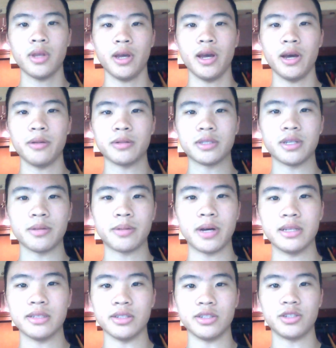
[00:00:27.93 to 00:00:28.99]
Hey, what's up
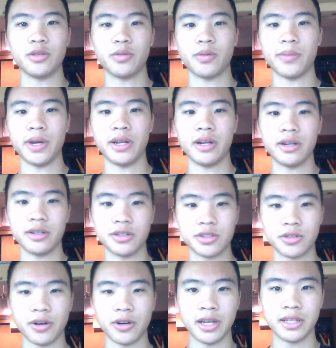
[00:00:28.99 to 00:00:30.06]
guys? It's
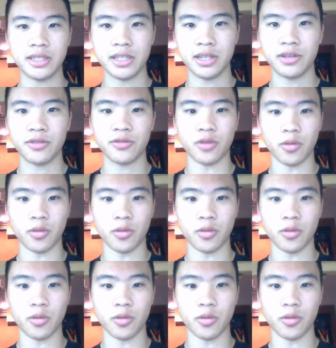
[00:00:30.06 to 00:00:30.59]
Superman_18